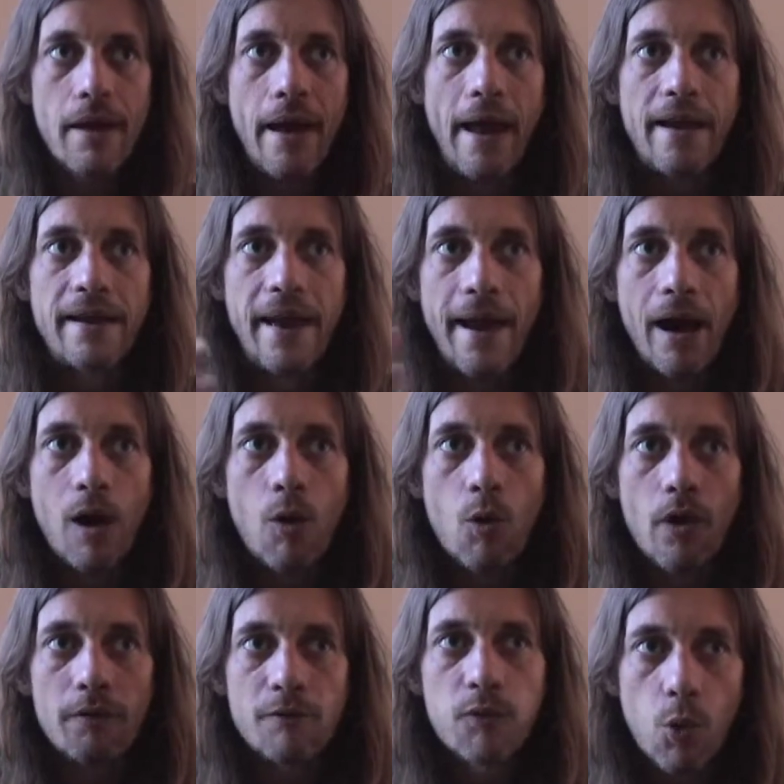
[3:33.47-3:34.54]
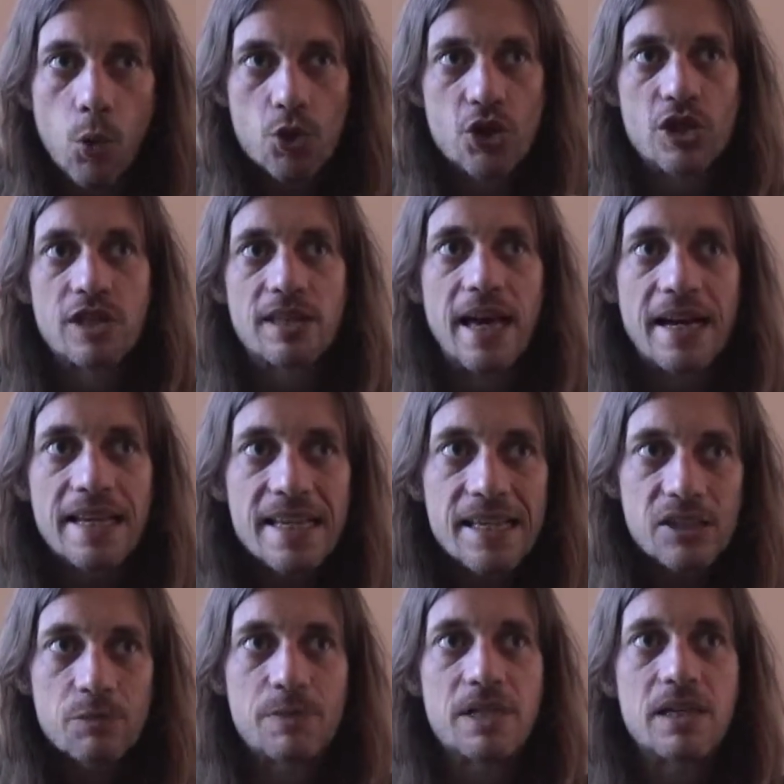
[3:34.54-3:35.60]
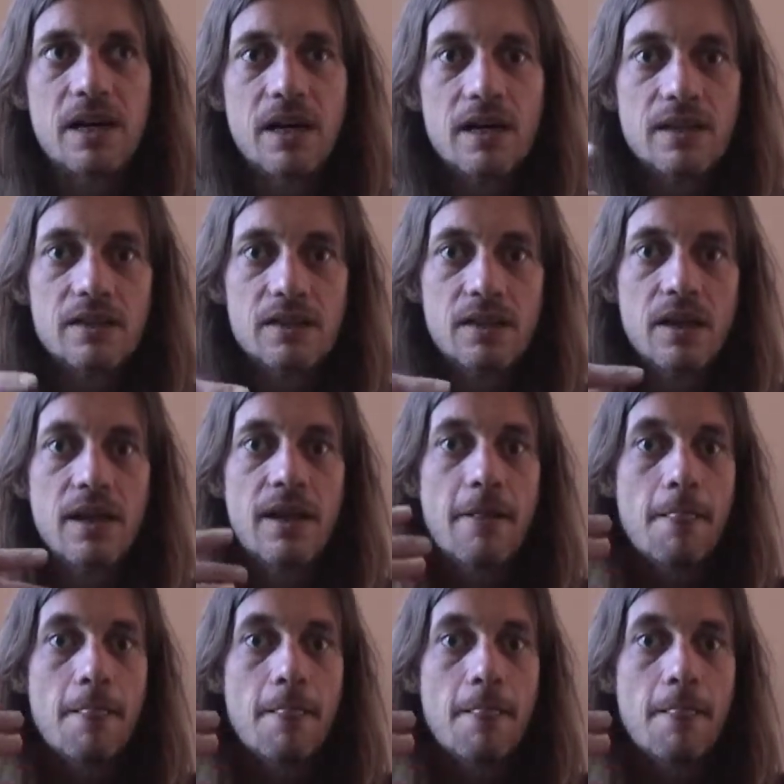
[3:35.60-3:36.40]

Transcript: And how unfortunate that is, because,